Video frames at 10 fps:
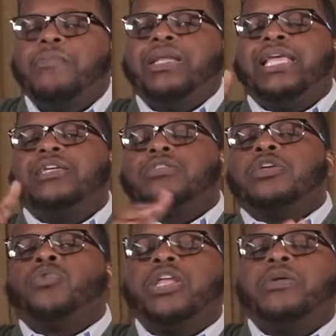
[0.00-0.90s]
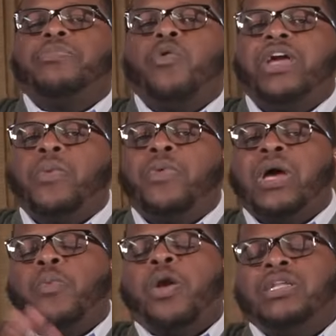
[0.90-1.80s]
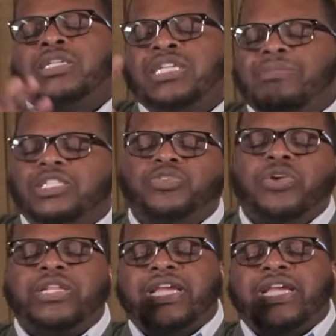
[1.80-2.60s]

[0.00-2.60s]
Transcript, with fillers: But here's the greater point and what I wanted to demonstrate